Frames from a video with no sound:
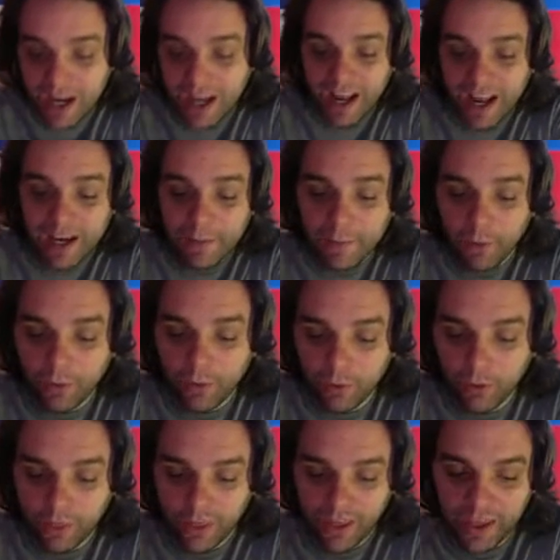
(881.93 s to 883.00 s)
at any point
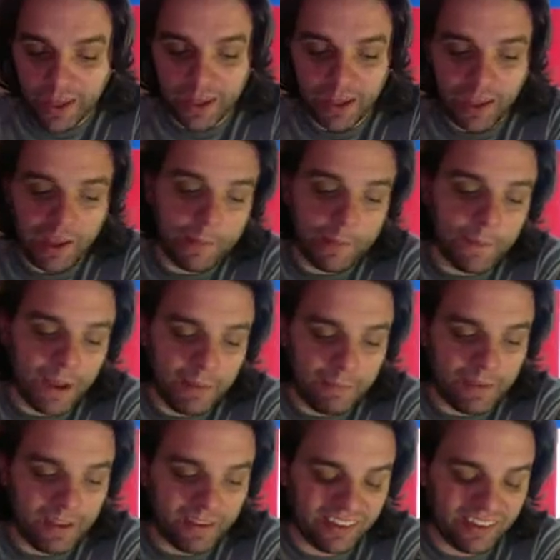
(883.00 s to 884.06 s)
where they might
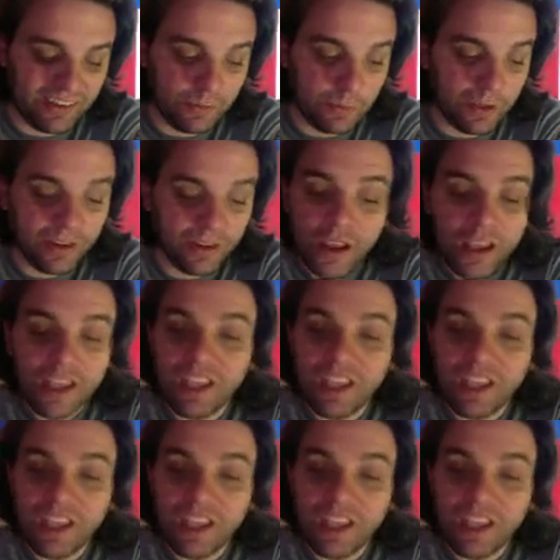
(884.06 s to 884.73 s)
be a suspect,